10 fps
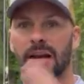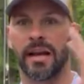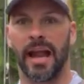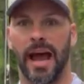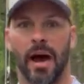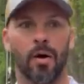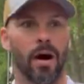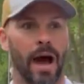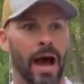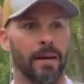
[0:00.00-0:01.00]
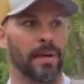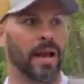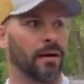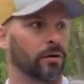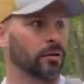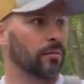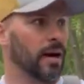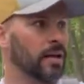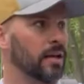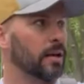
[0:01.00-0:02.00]
now I'm angled
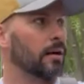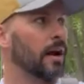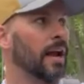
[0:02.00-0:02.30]
right here